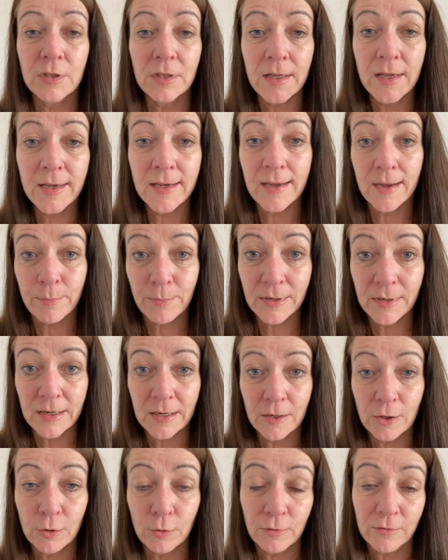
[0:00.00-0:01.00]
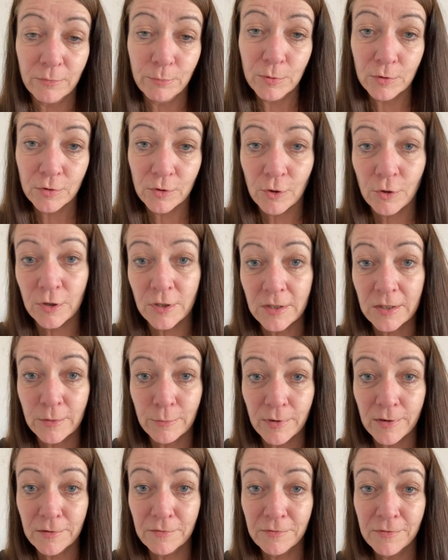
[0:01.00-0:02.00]
their company who you've booked the holiday
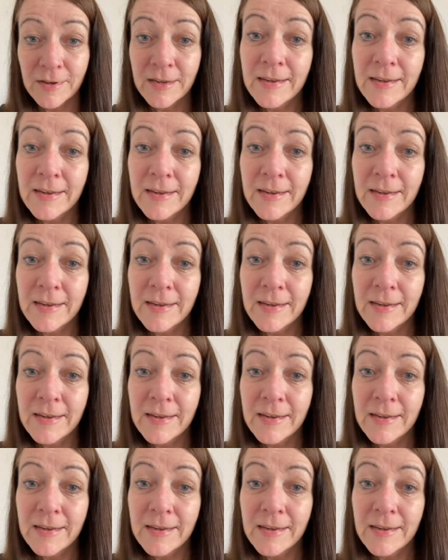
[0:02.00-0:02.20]
with,